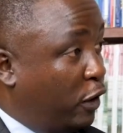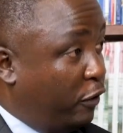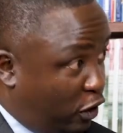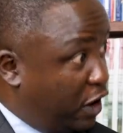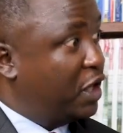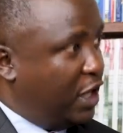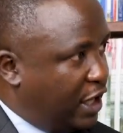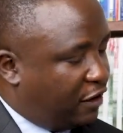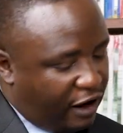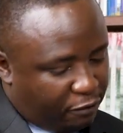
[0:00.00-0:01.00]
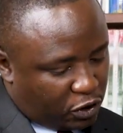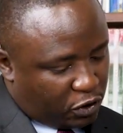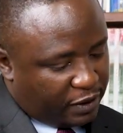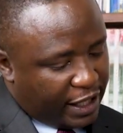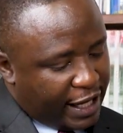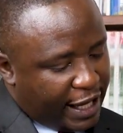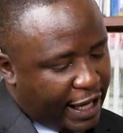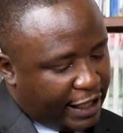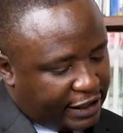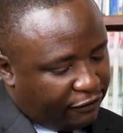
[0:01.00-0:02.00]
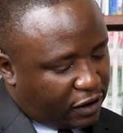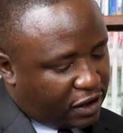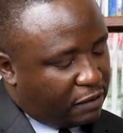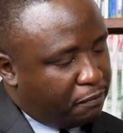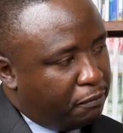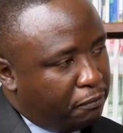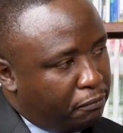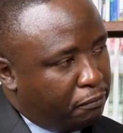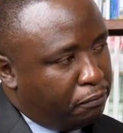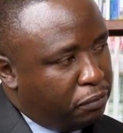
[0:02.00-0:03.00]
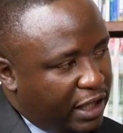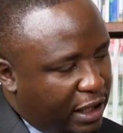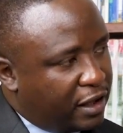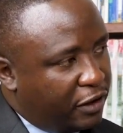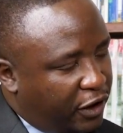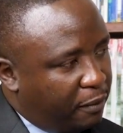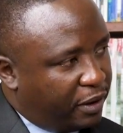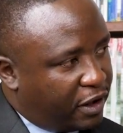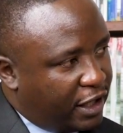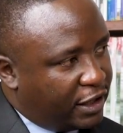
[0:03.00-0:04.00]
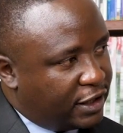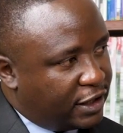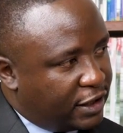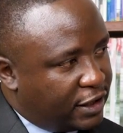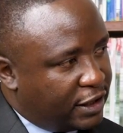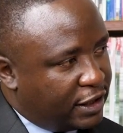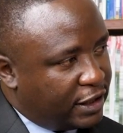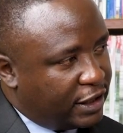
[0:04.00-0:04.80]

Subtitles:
For this year, yes, 5.2%. Deficit less than 3%. Yeah.